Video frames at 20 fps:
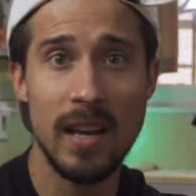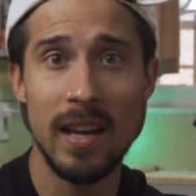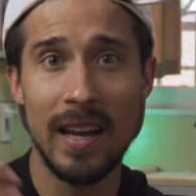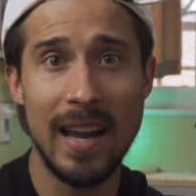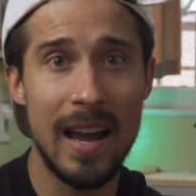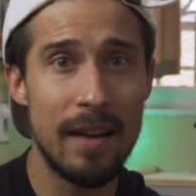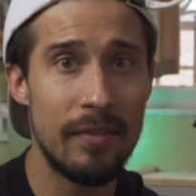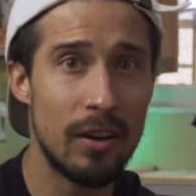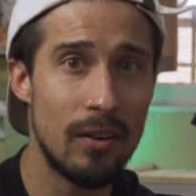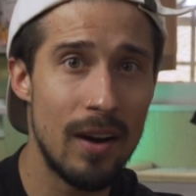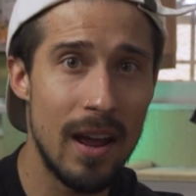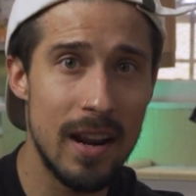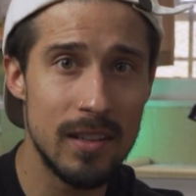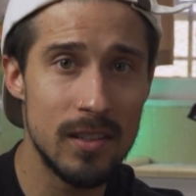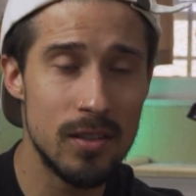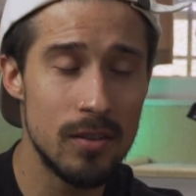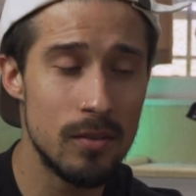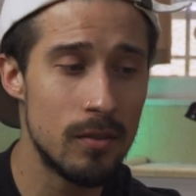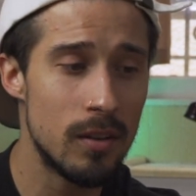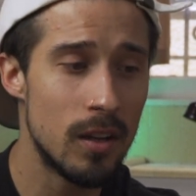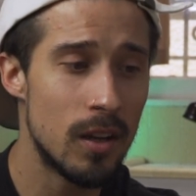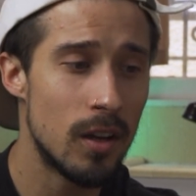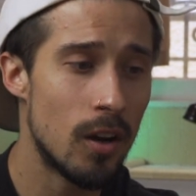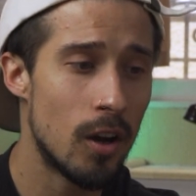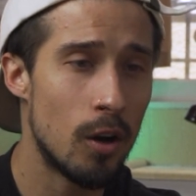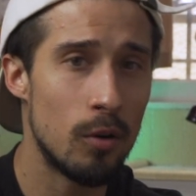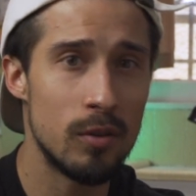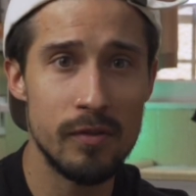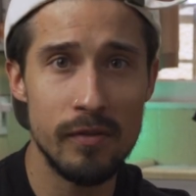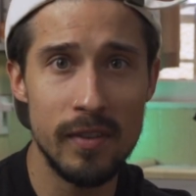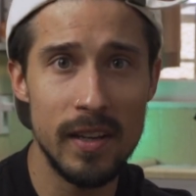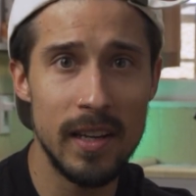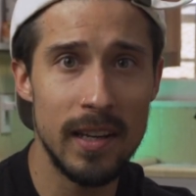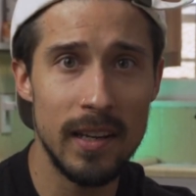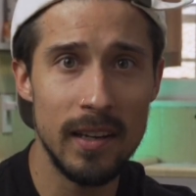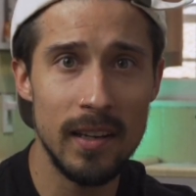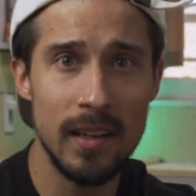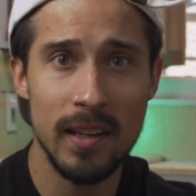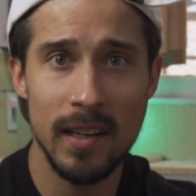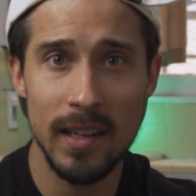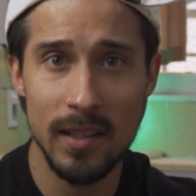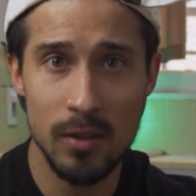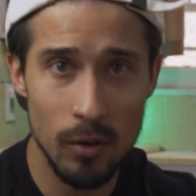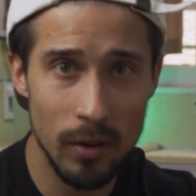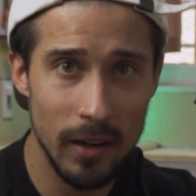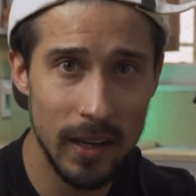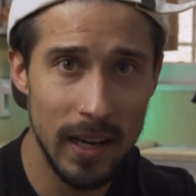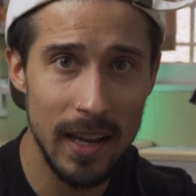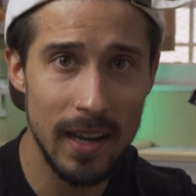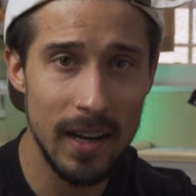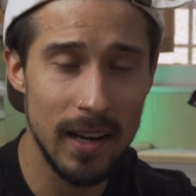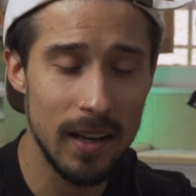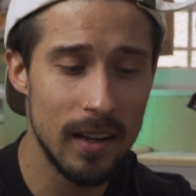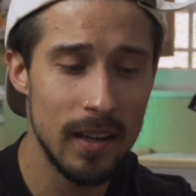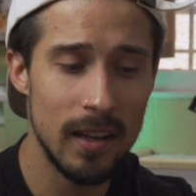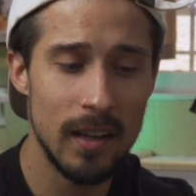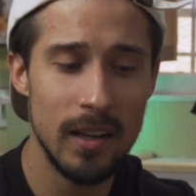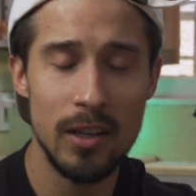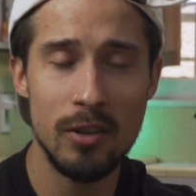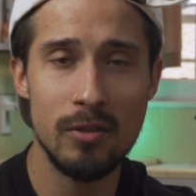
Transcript: Cafe Gratitude, oh, it's vegan, it's organic.